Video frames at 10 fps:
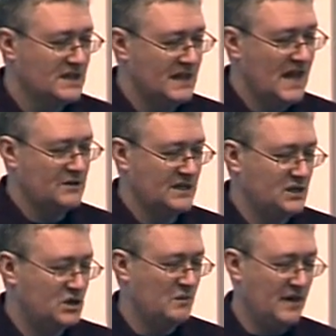
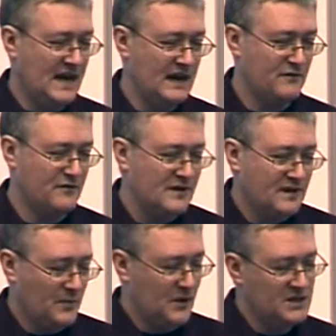nowadays you might have
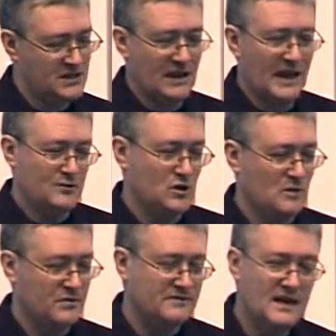a PC, a
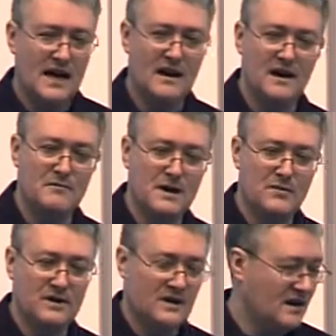laptop,
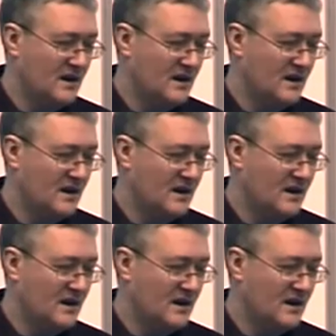maybe